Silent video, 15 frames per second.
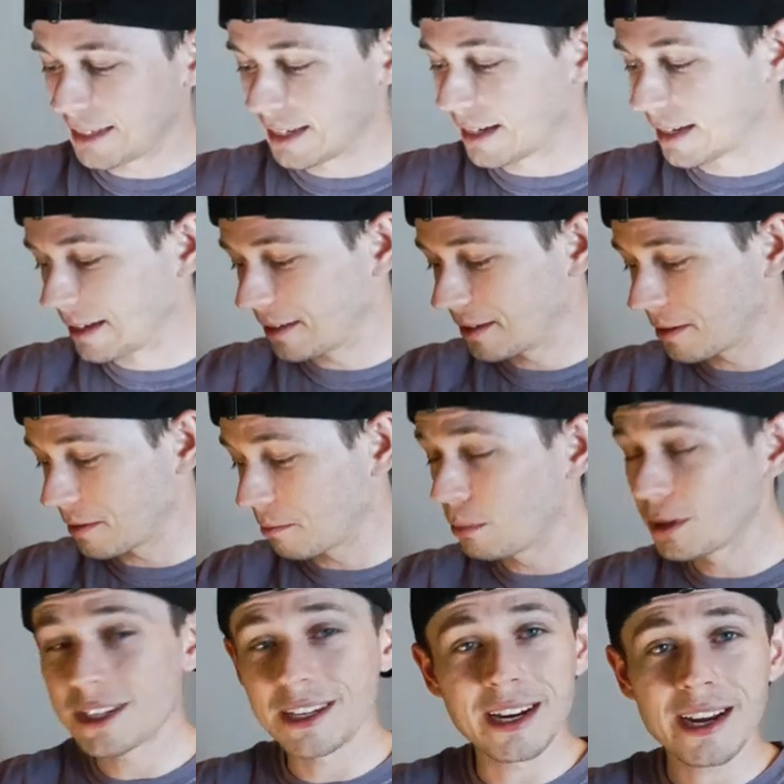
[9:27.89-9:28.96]
guy. Uh,
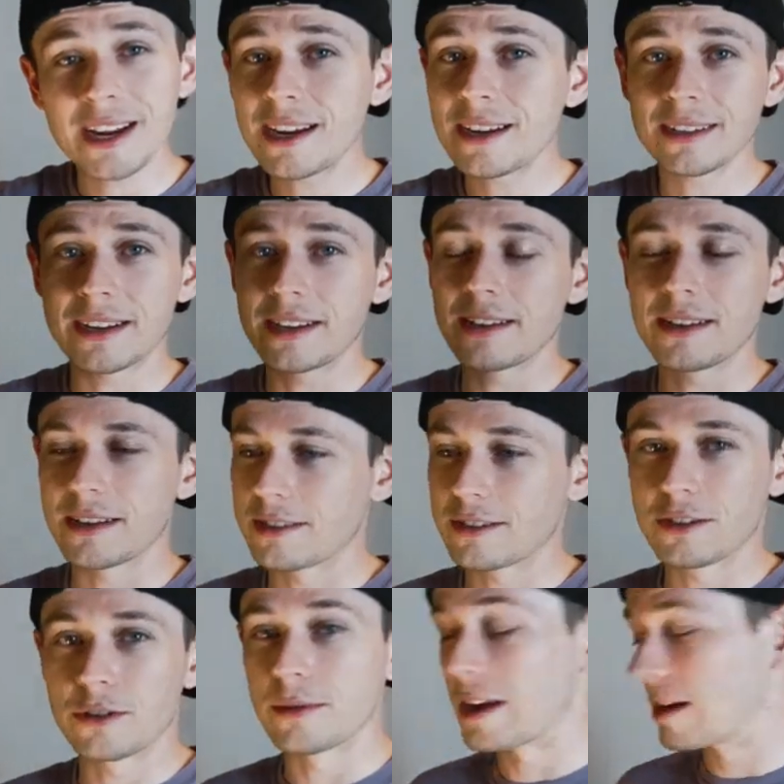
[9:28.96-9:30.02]
but today, it
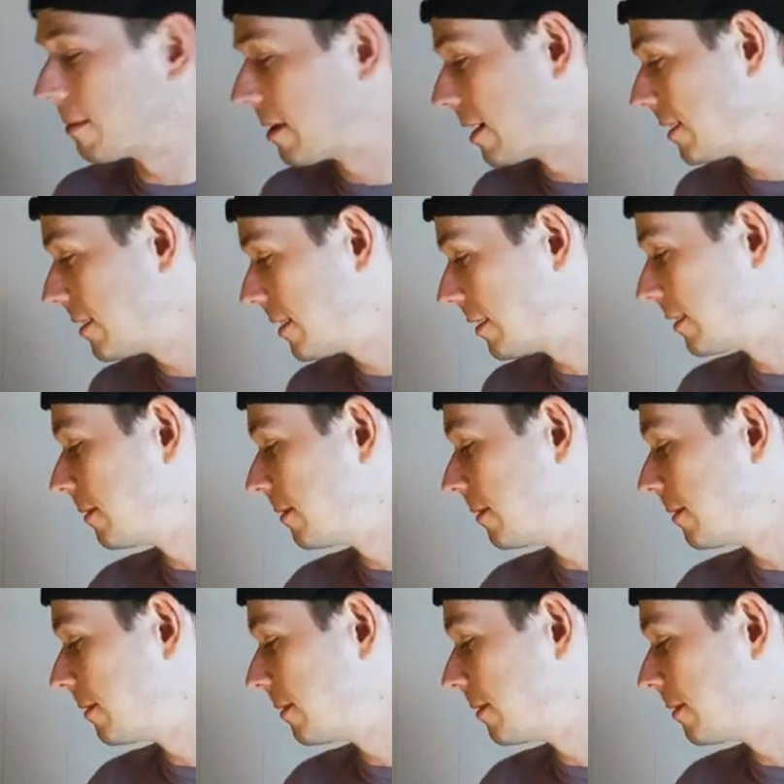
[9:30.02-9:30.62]
is too damn hot.